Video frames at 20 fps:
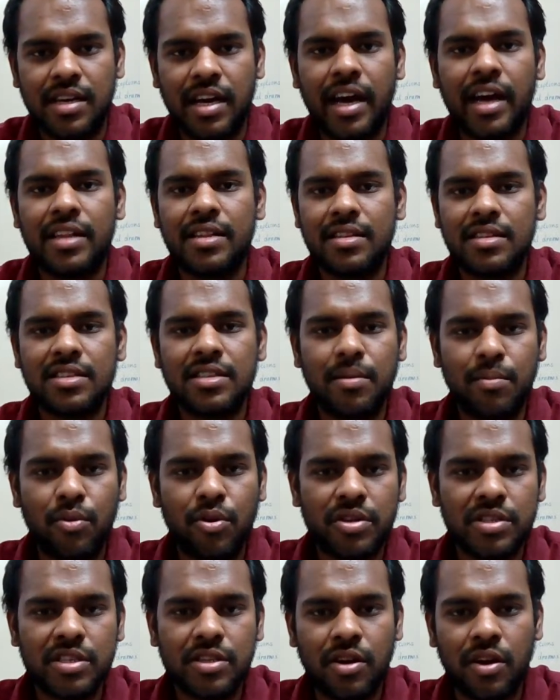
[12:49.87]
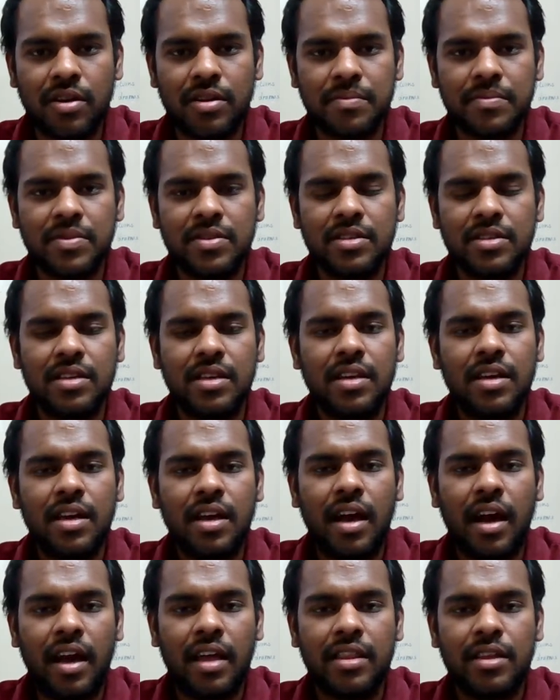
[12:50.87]
and some more synonyms.
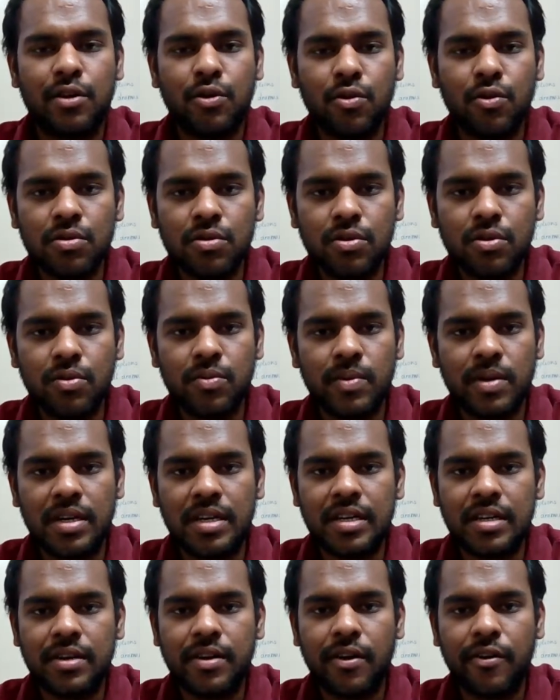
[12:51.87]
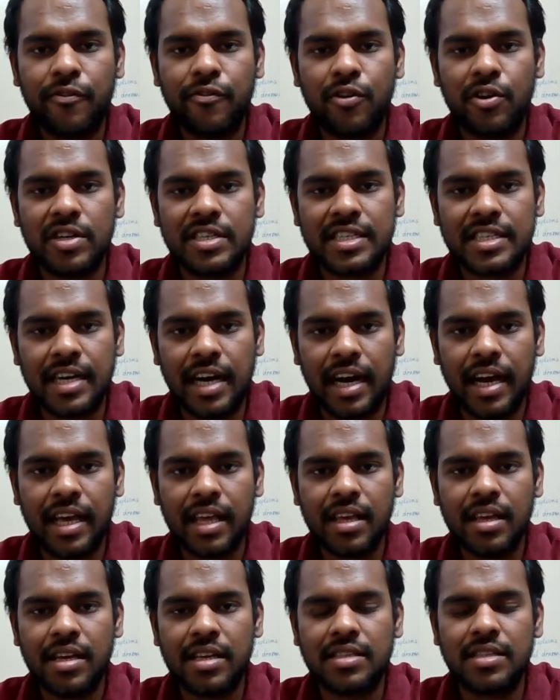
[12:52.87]
And the Urdu word for
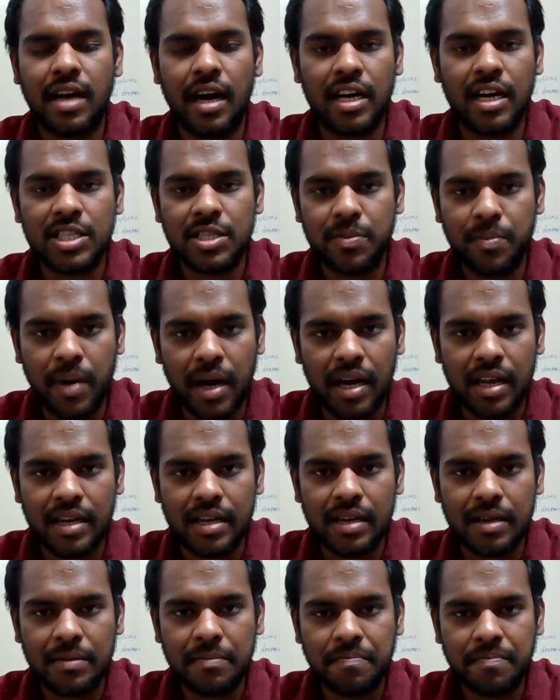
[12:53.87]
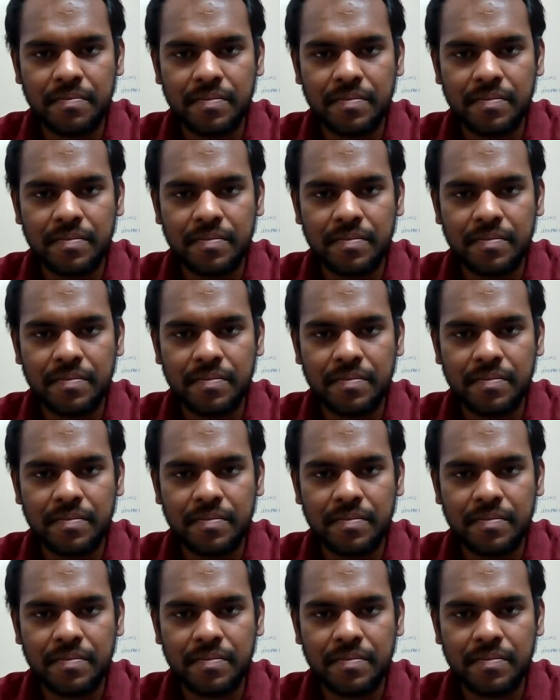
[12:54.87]
sky is Asman.